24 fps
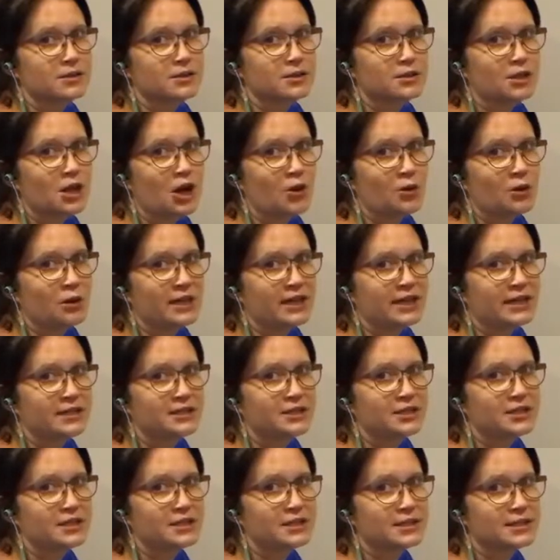slowly
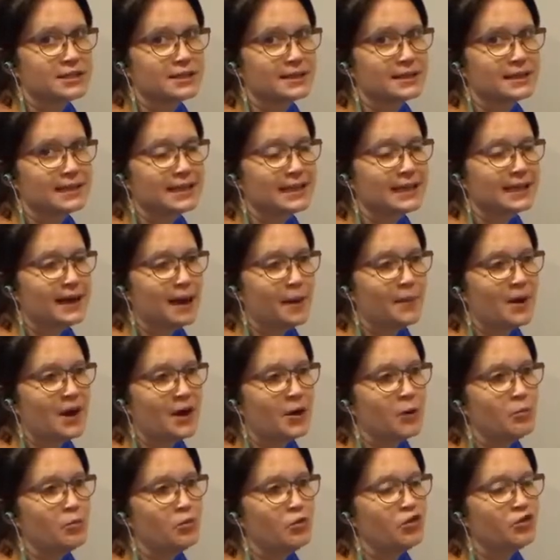just think
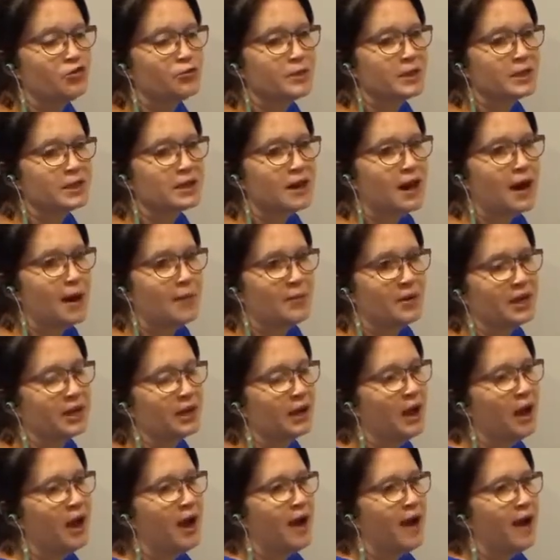about a movement
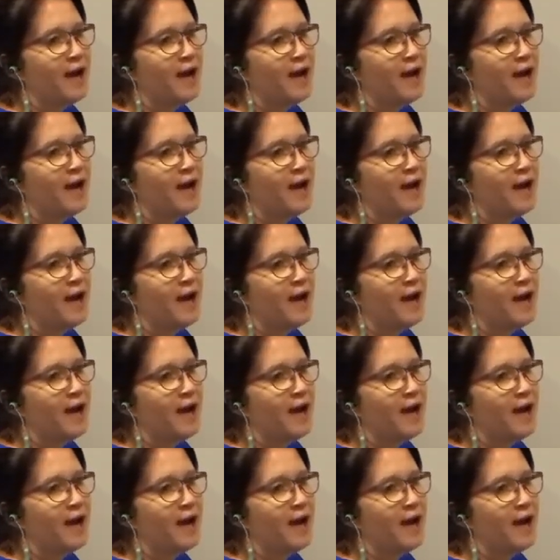coming